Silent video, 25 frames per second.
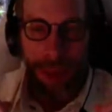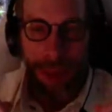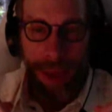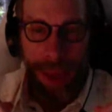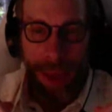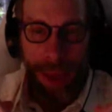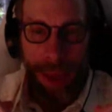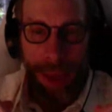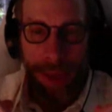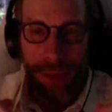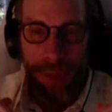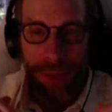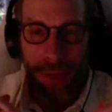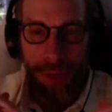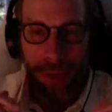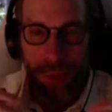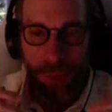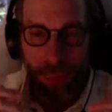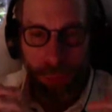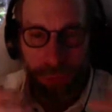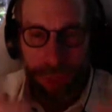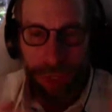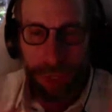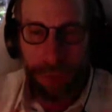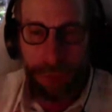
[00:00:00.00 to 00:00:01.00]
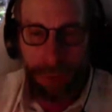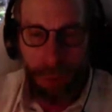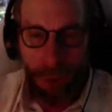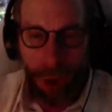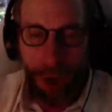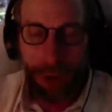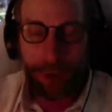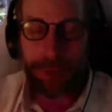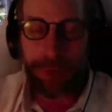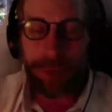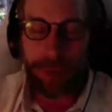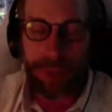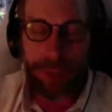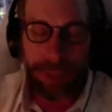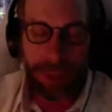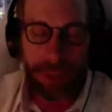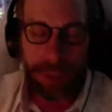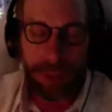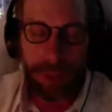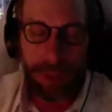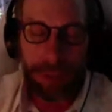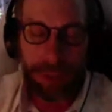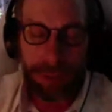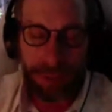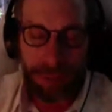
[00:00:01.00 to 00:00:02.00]
And the real modern
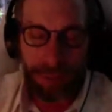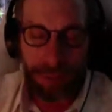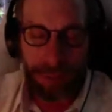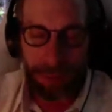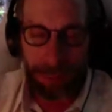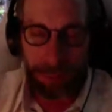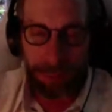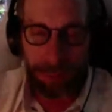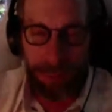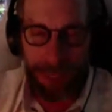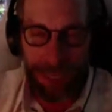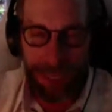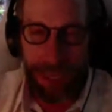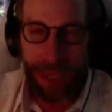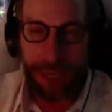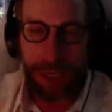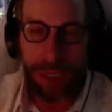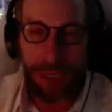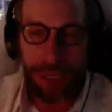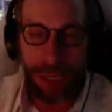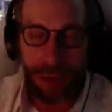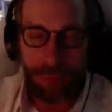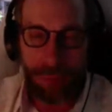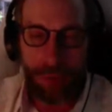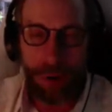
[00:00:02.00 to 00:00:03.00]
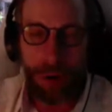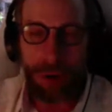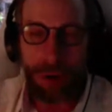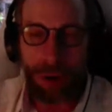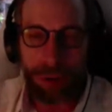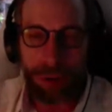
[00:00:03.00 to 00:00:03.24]
beginning of our